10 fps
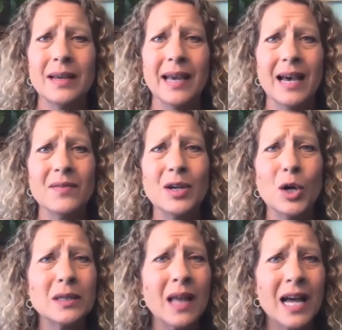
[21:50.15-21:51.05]
having
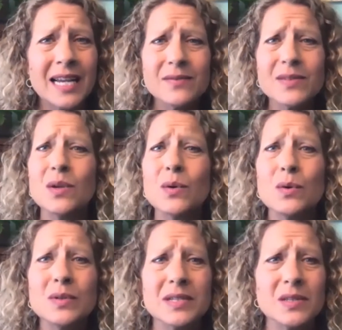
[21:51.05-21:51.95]
our lives so
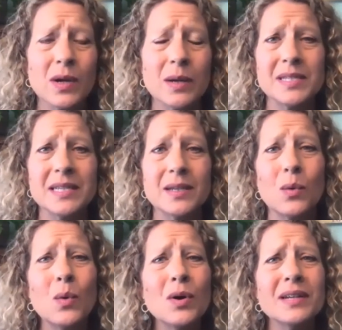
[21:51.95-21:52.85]
disrupted,
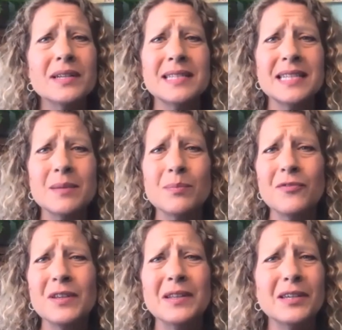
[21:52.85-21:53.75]
or a deep
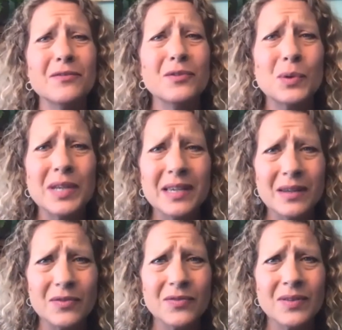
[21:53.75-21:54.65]
feeling of
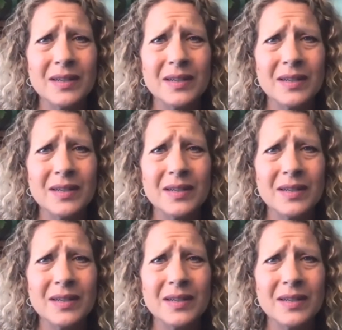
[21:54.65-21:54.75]
grief,